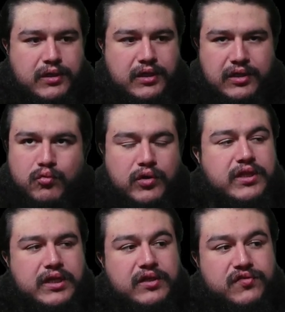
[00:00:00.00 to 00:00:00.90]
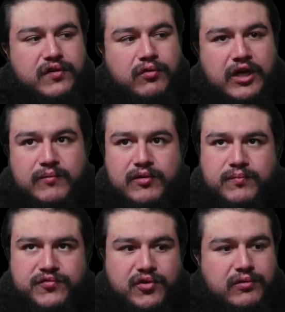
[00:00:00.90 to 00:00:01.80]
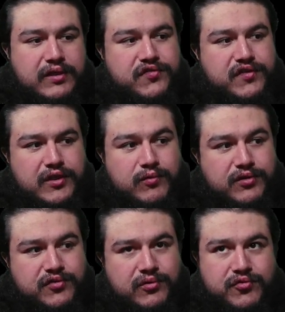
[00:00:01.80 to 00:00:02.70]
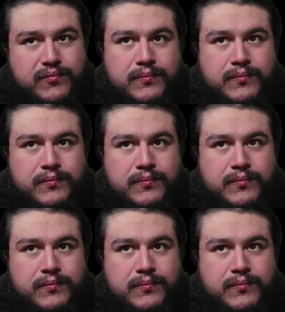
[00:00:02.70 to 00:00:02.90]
It really is incredible. So let's see where this goes.